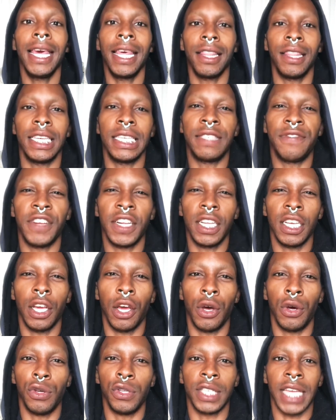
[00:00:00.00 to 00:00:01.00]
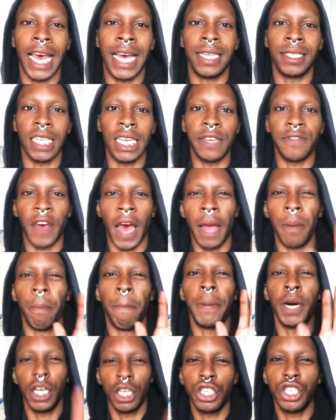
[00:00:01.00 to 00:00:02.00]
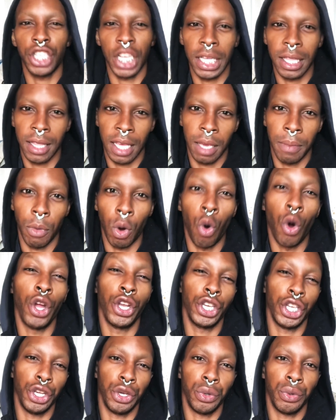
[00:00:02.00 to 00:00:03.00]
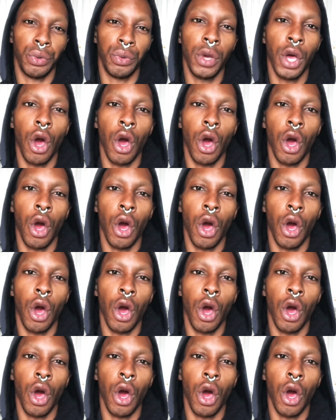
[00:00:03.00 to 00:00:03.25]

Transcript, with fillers: these videos as if I'm pushing them on you